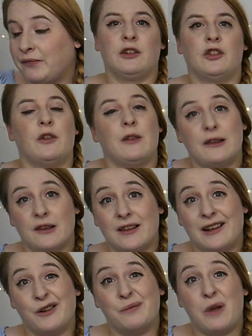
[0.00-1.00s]
So this is a
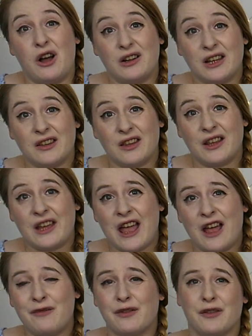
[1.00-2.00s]
little market that they
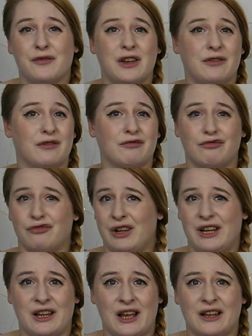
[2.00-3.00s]
have of different
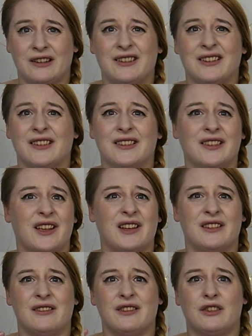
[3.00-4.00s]
reenactors
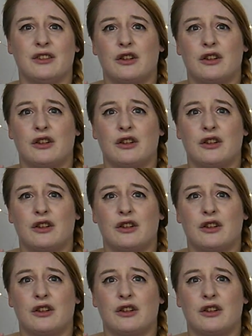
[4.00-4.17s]
and